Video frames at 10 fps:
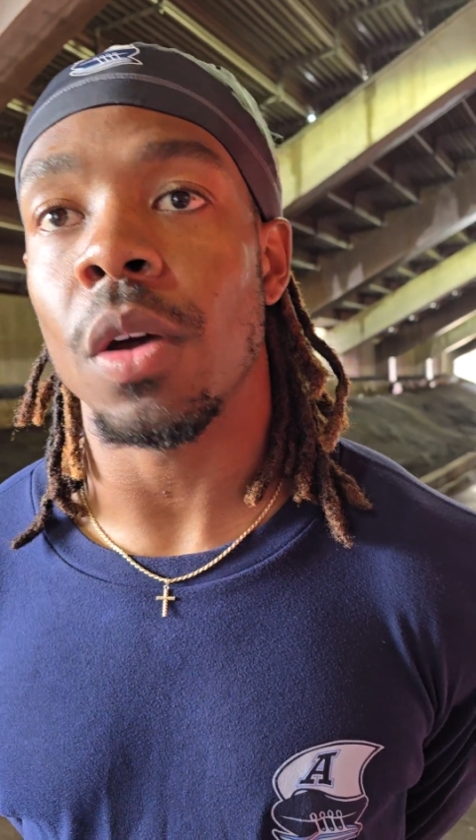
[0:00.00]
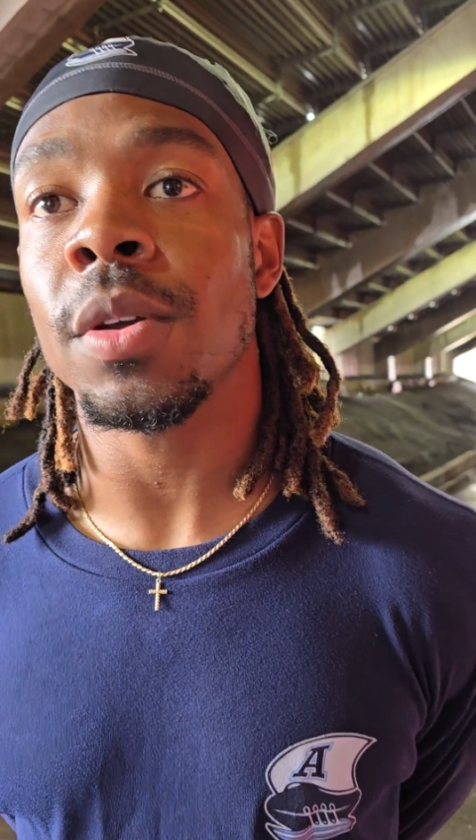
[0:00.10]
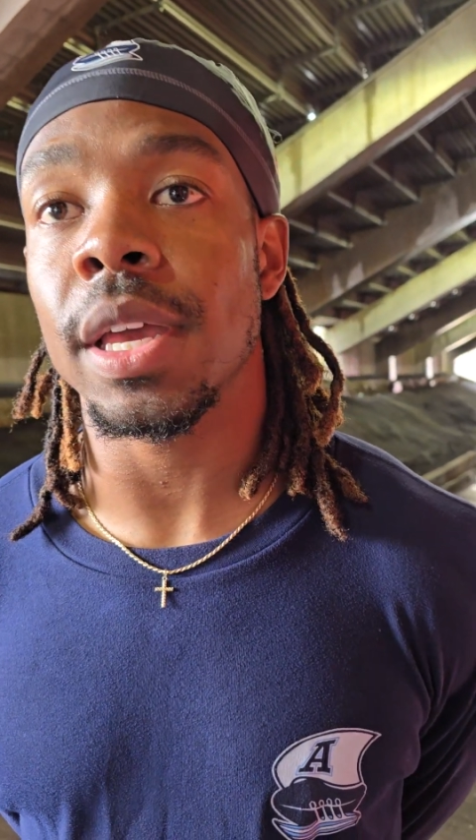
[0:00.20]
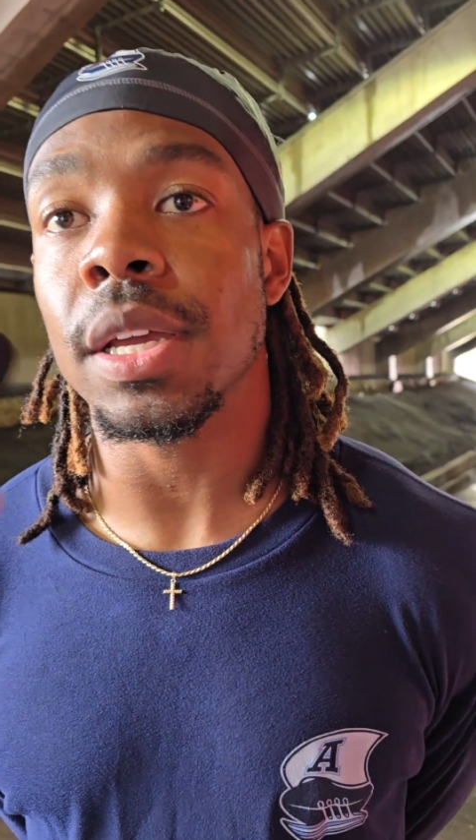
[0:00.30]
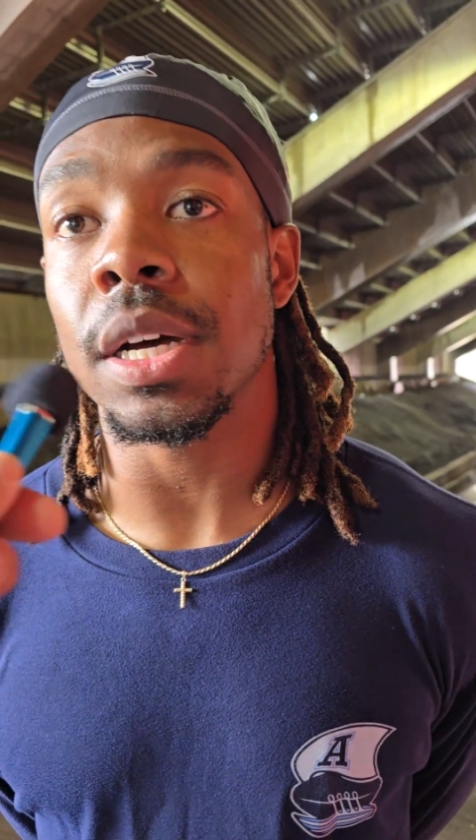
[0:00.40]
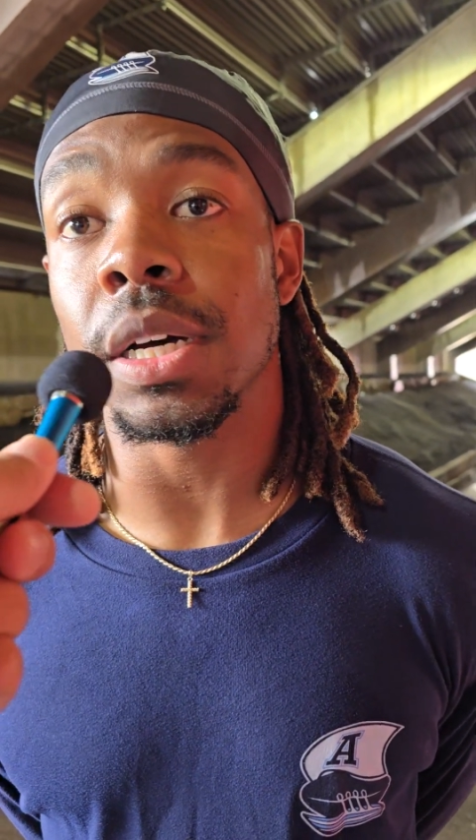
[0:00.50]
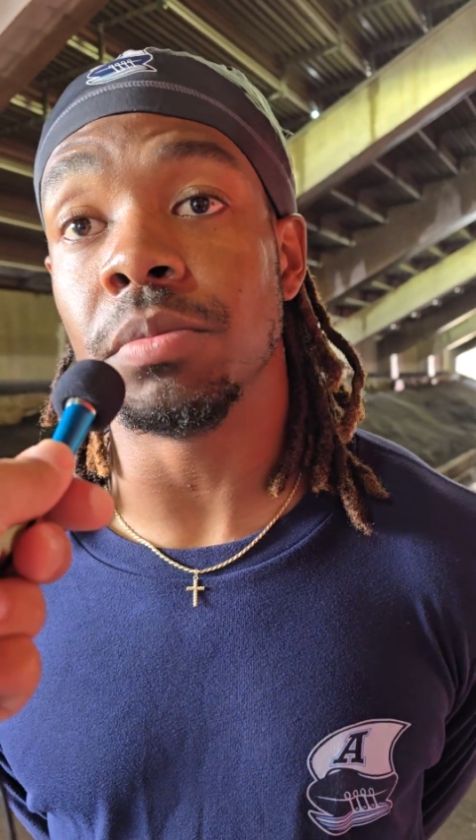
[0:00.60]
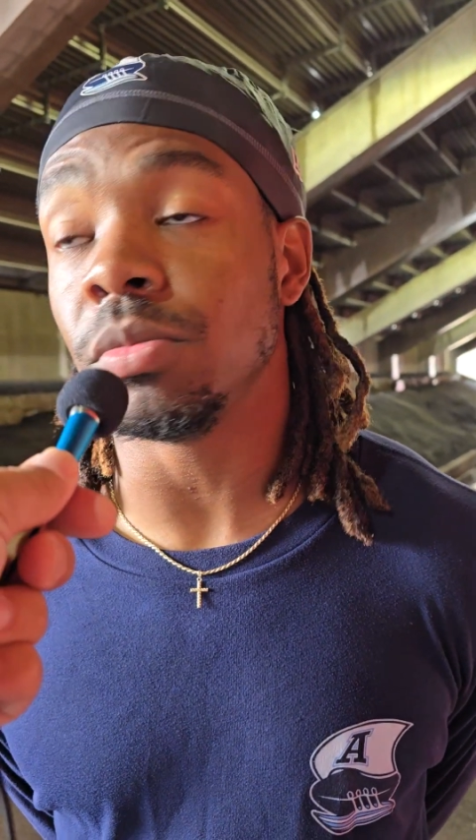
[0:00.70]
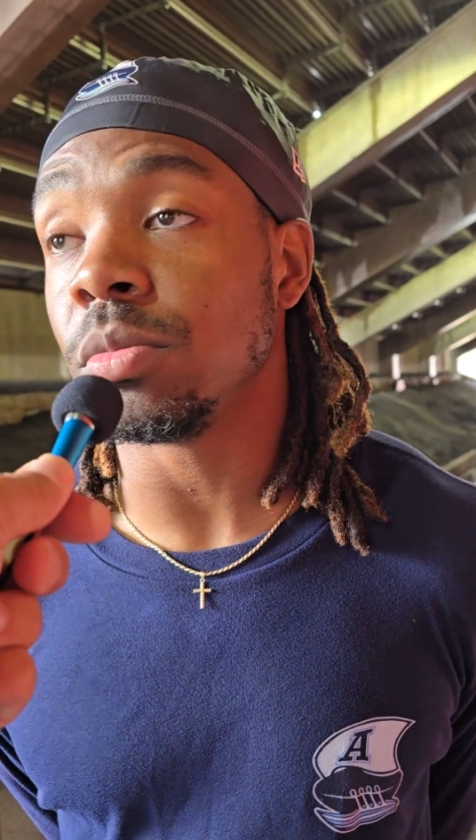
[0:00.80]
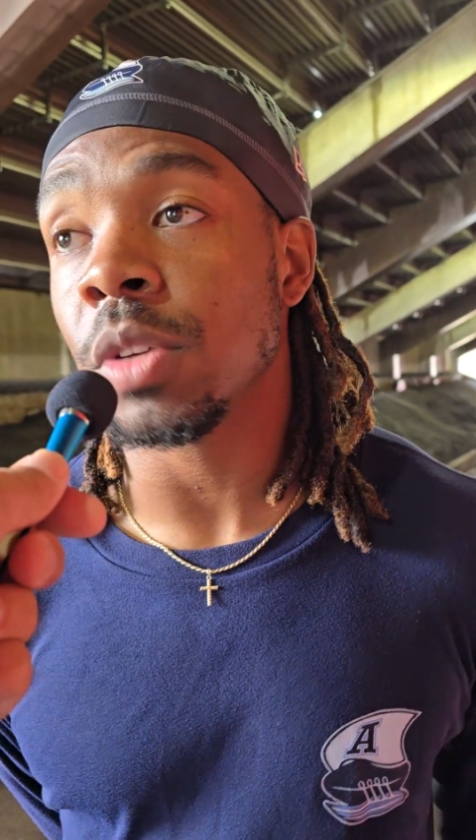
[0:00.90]
Okay,
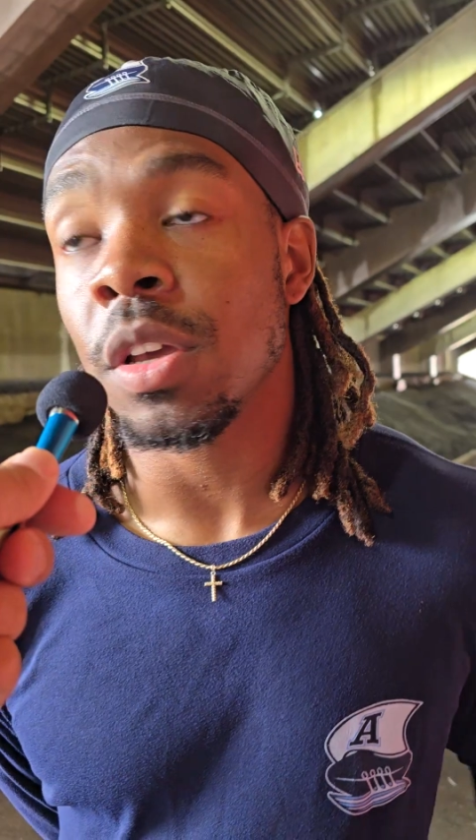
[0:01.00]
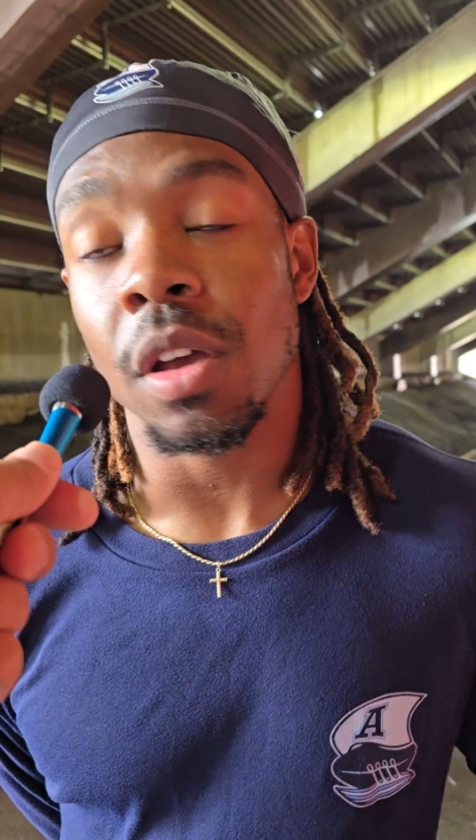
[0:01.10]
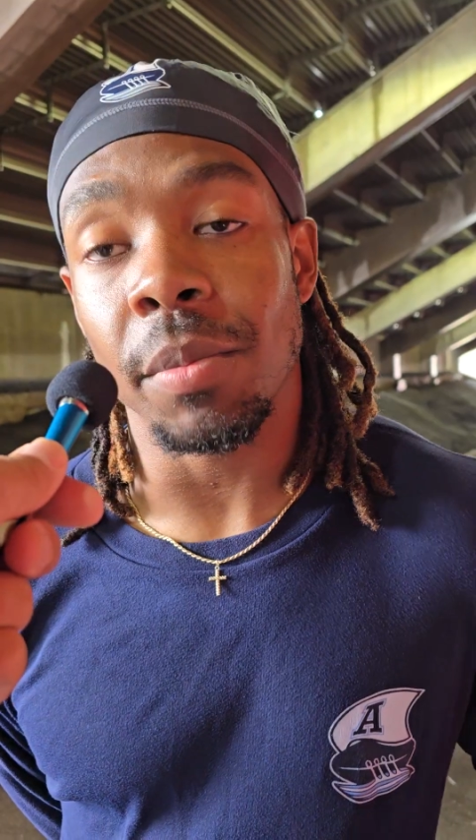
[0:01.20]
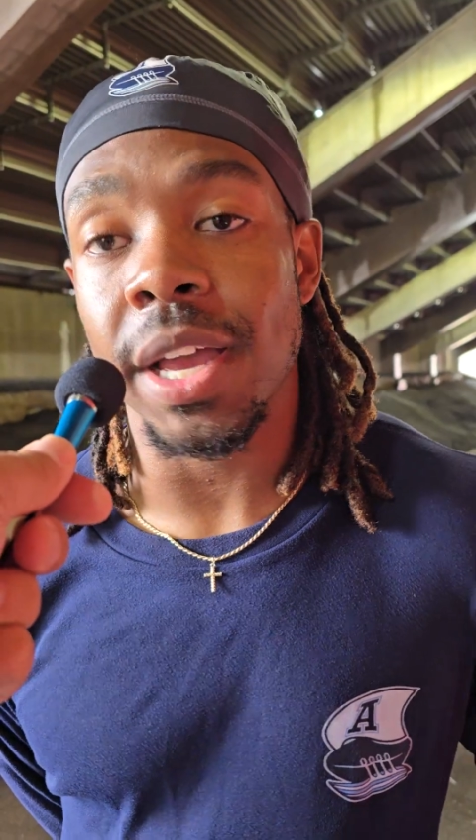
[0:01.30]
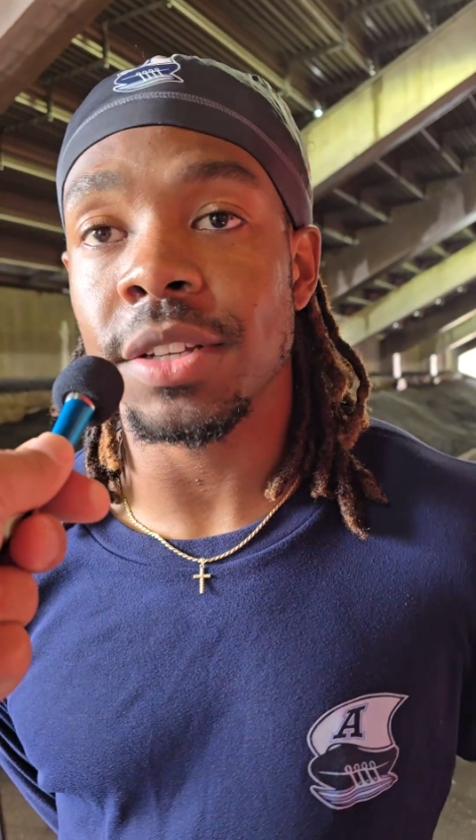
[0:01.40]
um, my